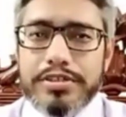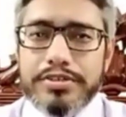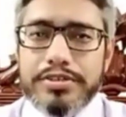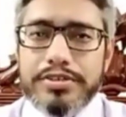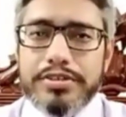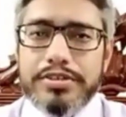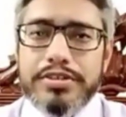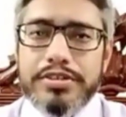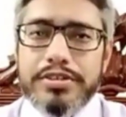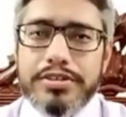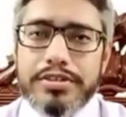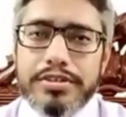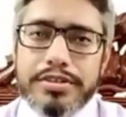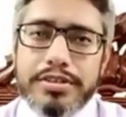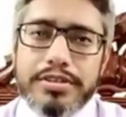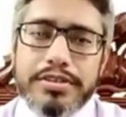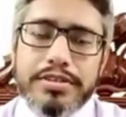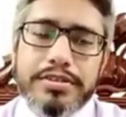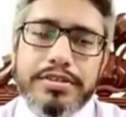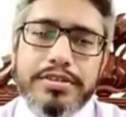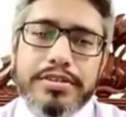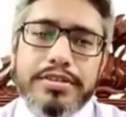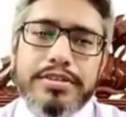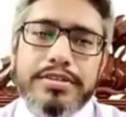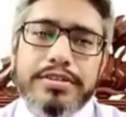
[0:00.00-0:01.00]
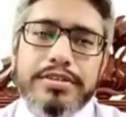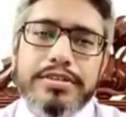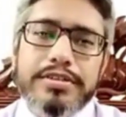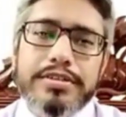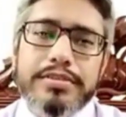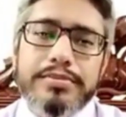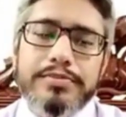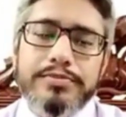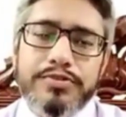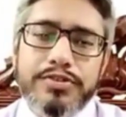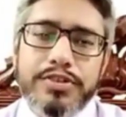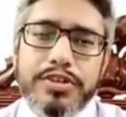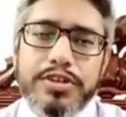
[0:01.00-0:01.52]
your
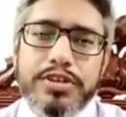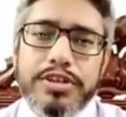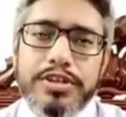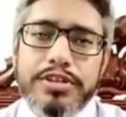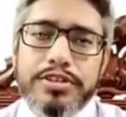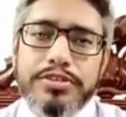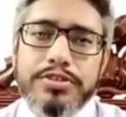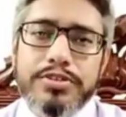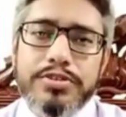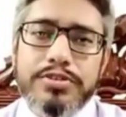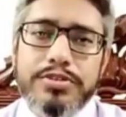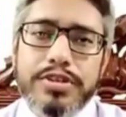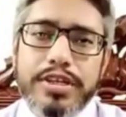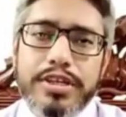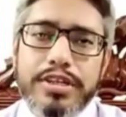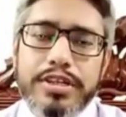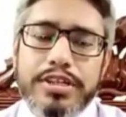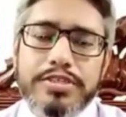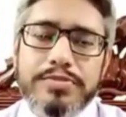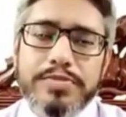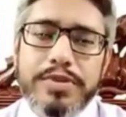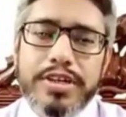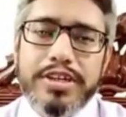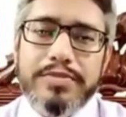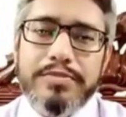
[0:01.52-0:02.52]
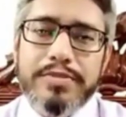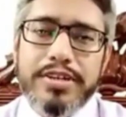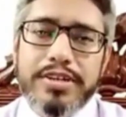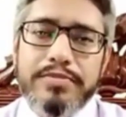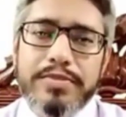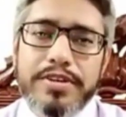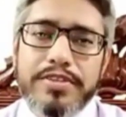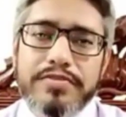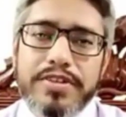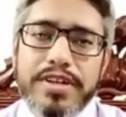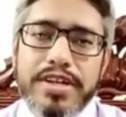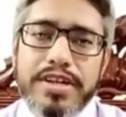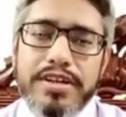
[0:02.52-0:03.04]
font. You can experiment
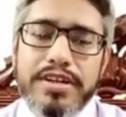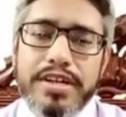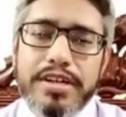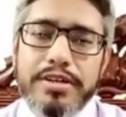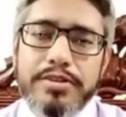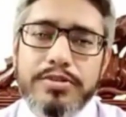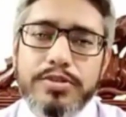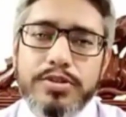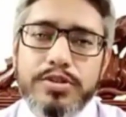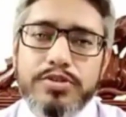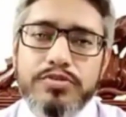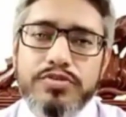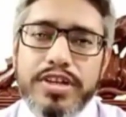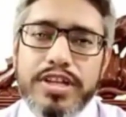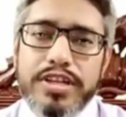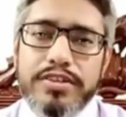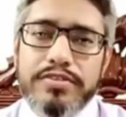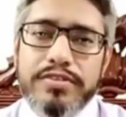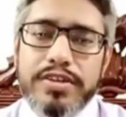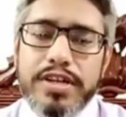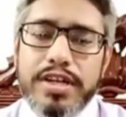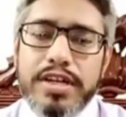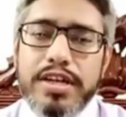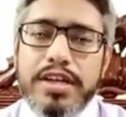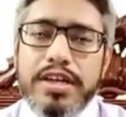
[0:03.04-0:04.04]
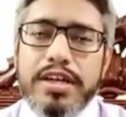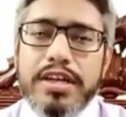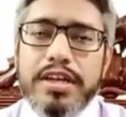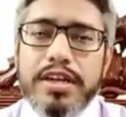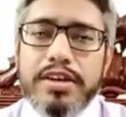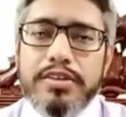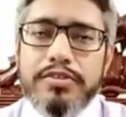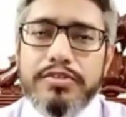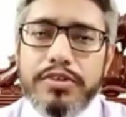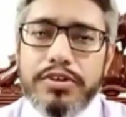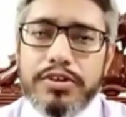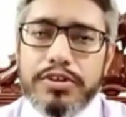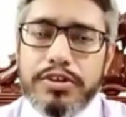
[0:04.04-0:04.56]
between 10 to 12
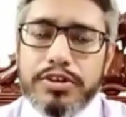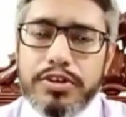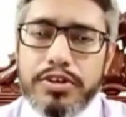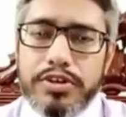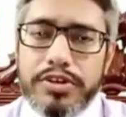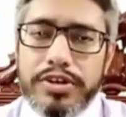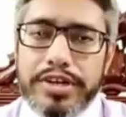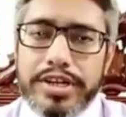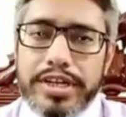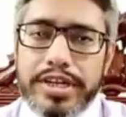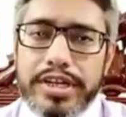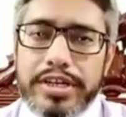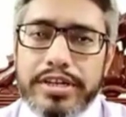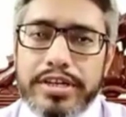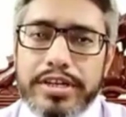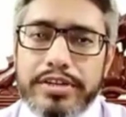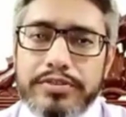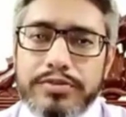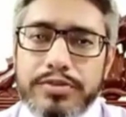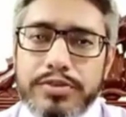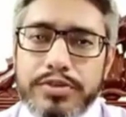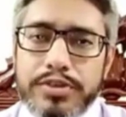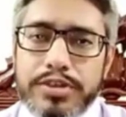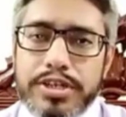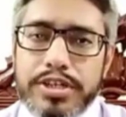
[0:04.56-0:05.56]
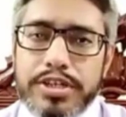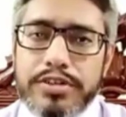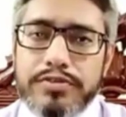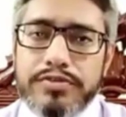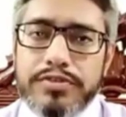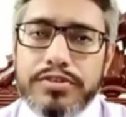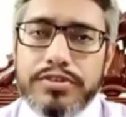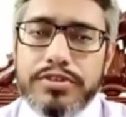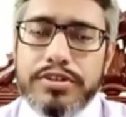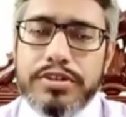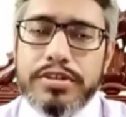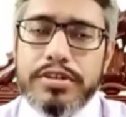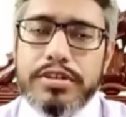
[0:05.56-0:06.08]
for content and 14
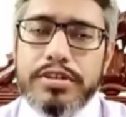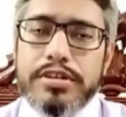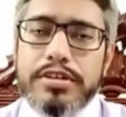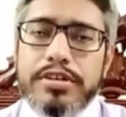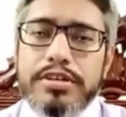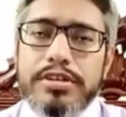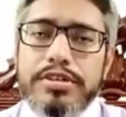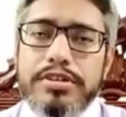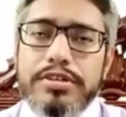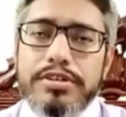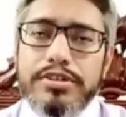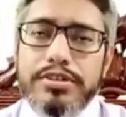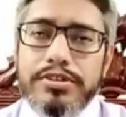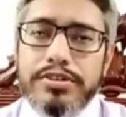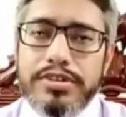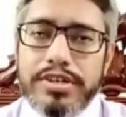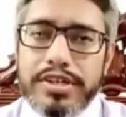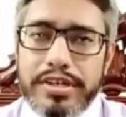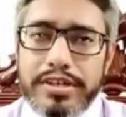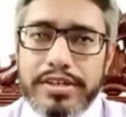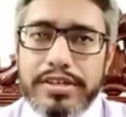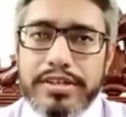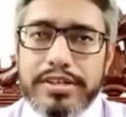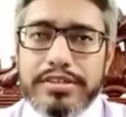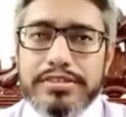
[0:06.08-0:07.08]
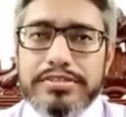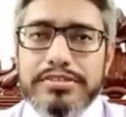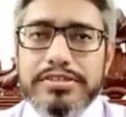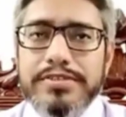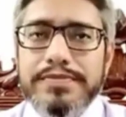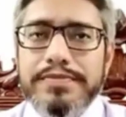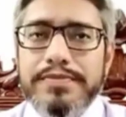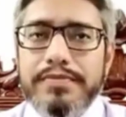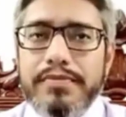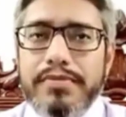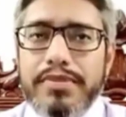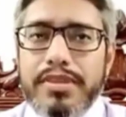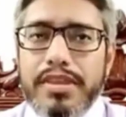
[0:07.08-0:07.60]
for your headings.
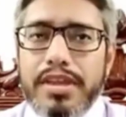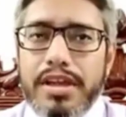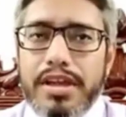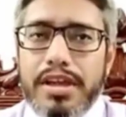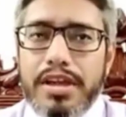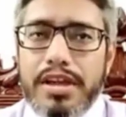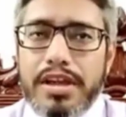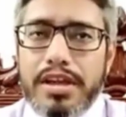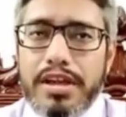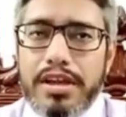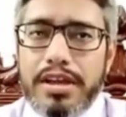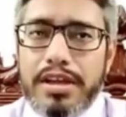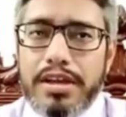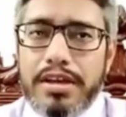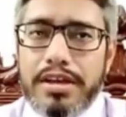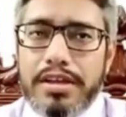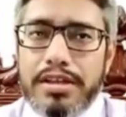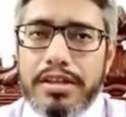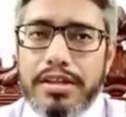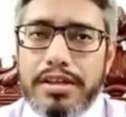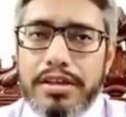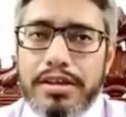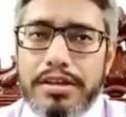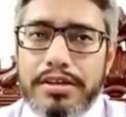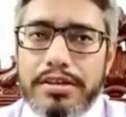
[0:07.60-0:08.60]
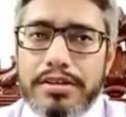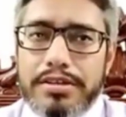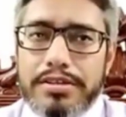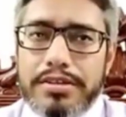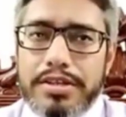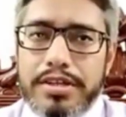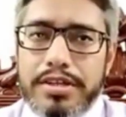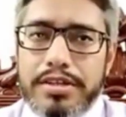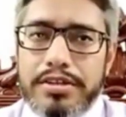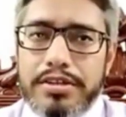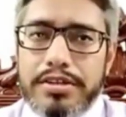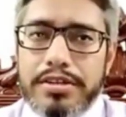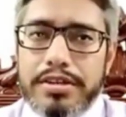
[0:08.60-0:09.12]

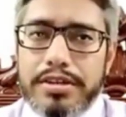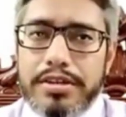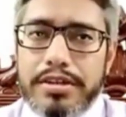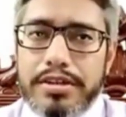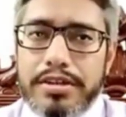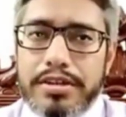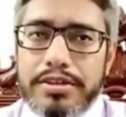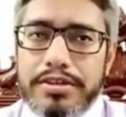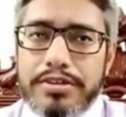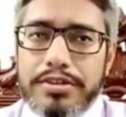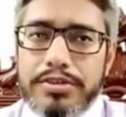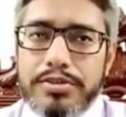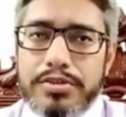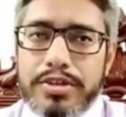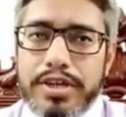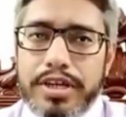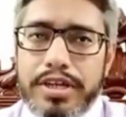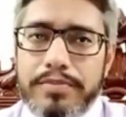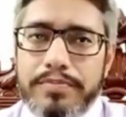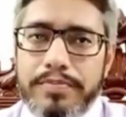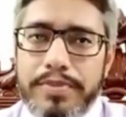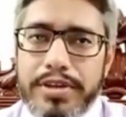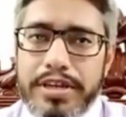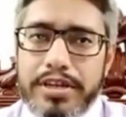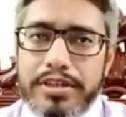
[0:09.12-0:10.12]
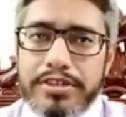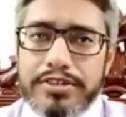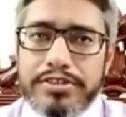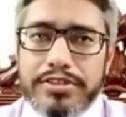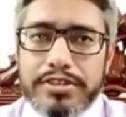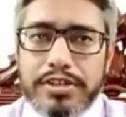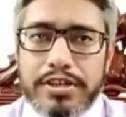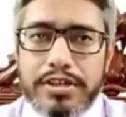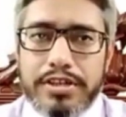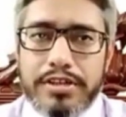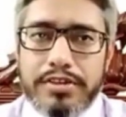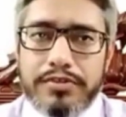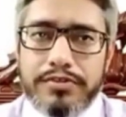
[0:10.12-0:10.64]
Then you can paste
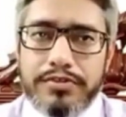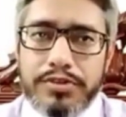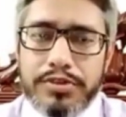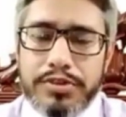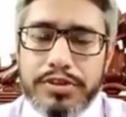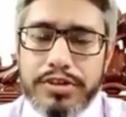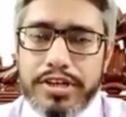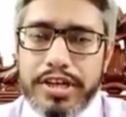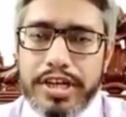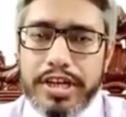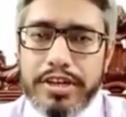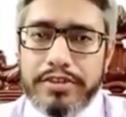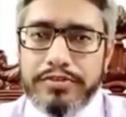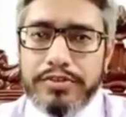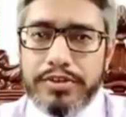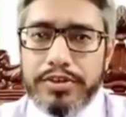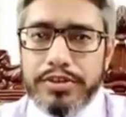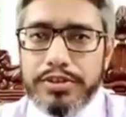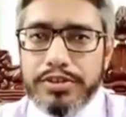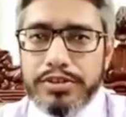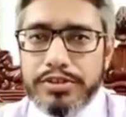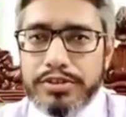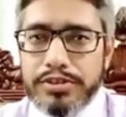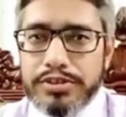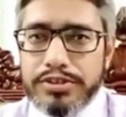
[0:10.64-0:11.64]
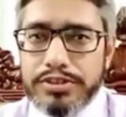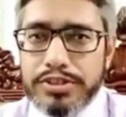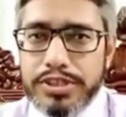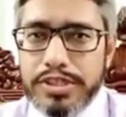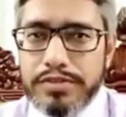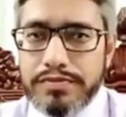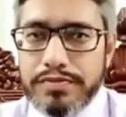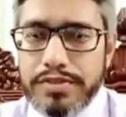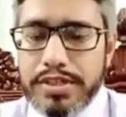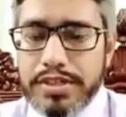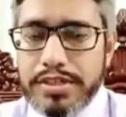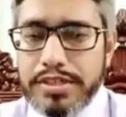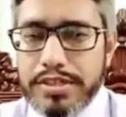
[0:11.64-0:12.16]
a photograph on your
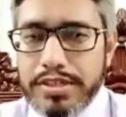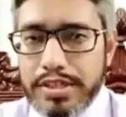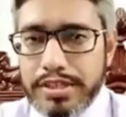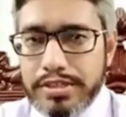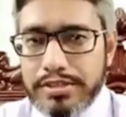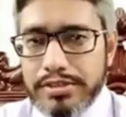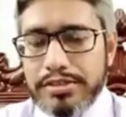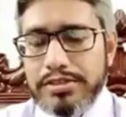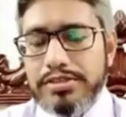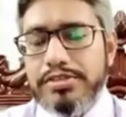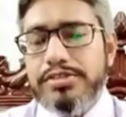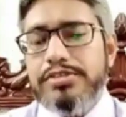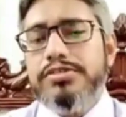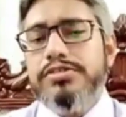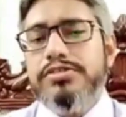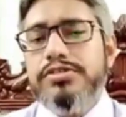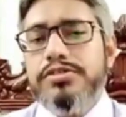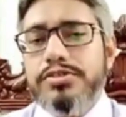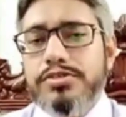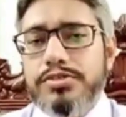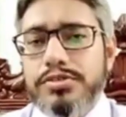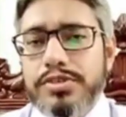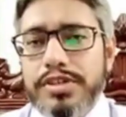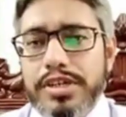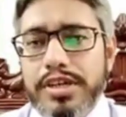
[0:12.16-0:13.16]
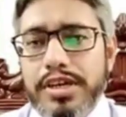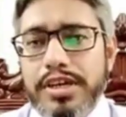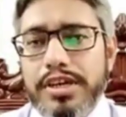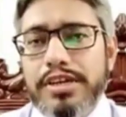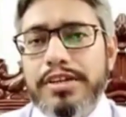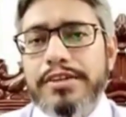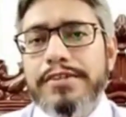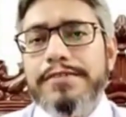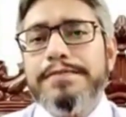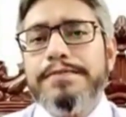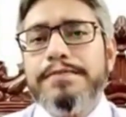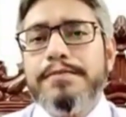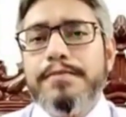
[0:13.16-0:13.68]
CV. Yes, you
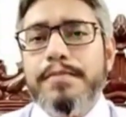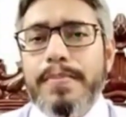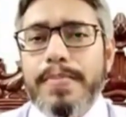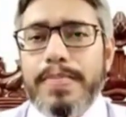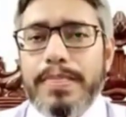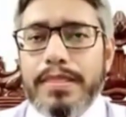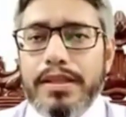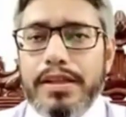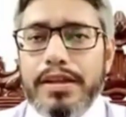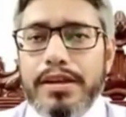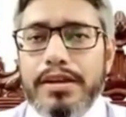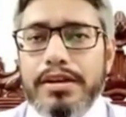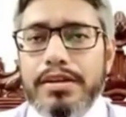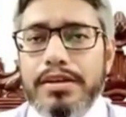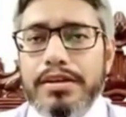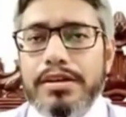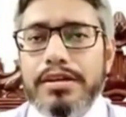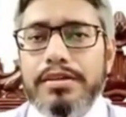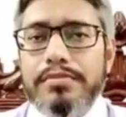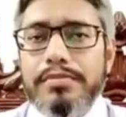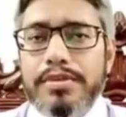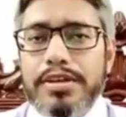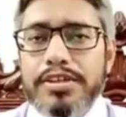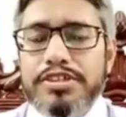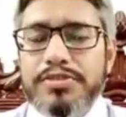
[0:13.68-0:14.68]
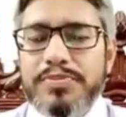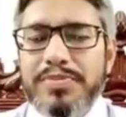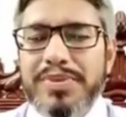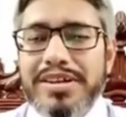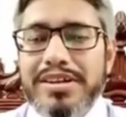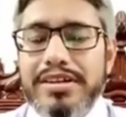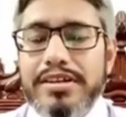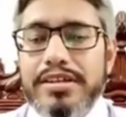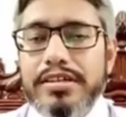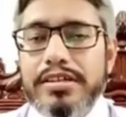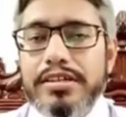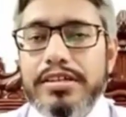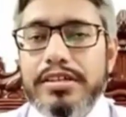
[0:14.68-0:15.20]
can, but
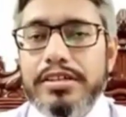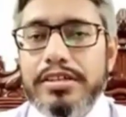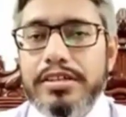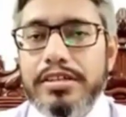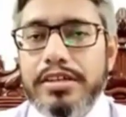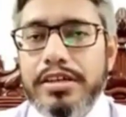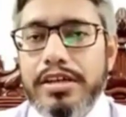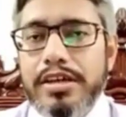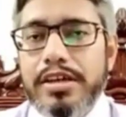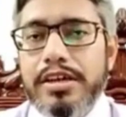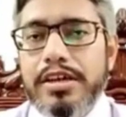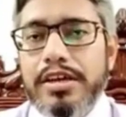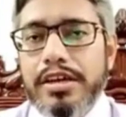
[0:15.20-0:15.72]
sparingly.